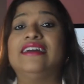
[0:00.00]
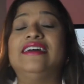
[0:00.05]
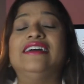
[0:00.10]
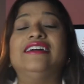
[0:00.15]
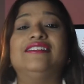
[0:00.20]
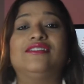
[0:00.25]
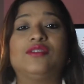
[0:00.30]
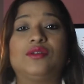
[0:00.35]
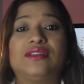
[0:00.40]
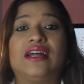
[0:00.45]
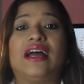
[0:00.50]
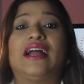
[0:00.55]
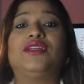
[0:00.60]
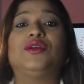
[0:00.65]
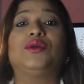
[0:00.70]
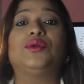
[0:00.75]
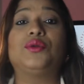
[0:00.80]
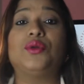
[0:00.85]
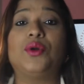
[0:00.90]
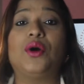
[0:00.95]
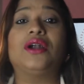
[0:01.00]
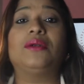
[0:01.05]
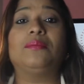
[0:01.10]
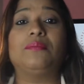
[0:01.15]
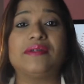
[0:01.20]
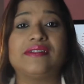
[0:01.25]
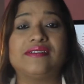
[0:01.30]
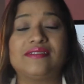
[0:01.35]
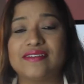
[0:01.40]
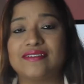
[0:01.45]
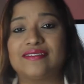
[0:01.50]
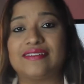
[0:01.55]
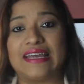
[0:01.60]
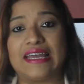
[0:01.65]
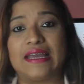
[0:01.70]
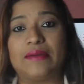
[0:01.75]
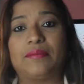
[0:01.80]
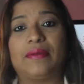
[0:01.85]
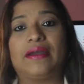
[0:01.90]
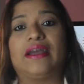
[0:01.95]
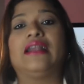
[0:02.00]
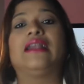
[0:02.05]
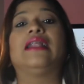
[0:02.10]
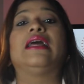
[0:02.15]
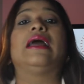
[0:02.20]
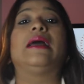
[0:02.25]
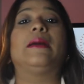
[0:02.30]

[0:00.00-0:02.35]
so that you do not miss this email,